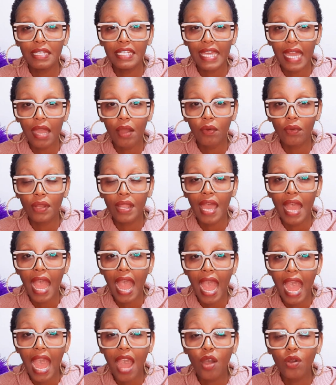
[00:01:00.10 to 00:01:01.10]
down
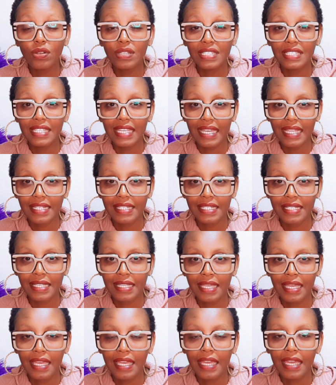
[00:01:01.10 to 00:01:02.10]
how debt
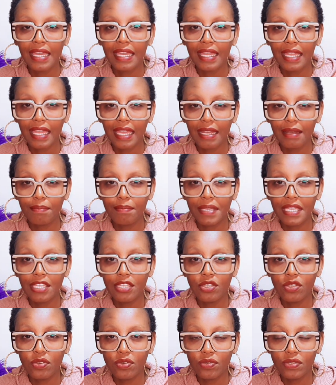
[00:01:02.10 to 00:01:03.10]
can be
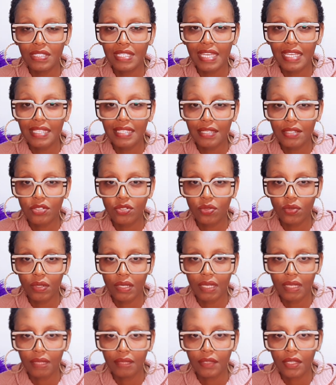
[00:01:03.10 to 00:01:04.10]
used as a
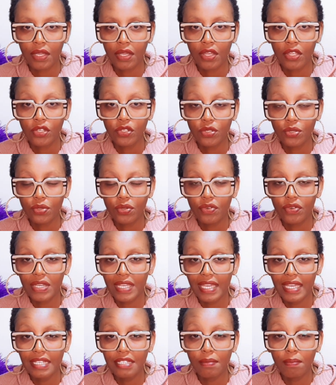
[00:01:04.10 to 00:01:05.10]
tool to
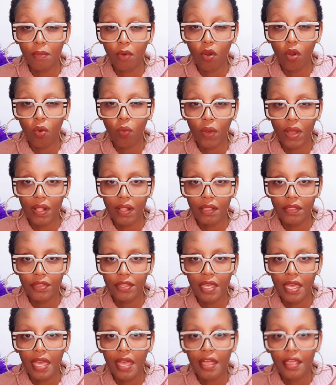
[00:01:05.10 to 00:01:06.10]
create more wealth
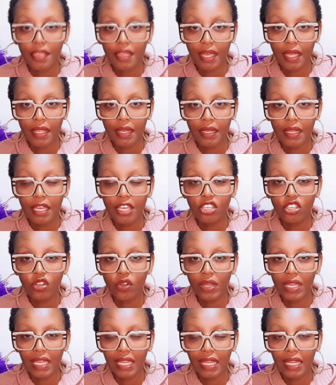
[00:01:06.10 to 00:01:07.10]
than your
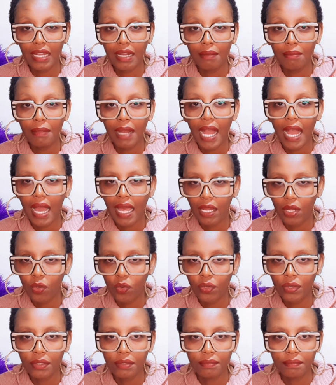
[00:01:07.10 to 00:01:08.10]
income
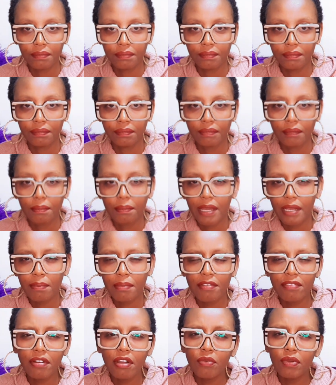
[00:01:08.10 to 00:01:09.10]
alone. But
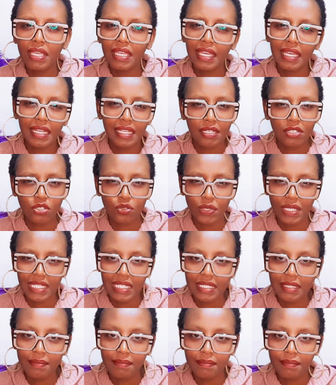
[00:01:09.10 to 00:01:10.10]
before we get into it,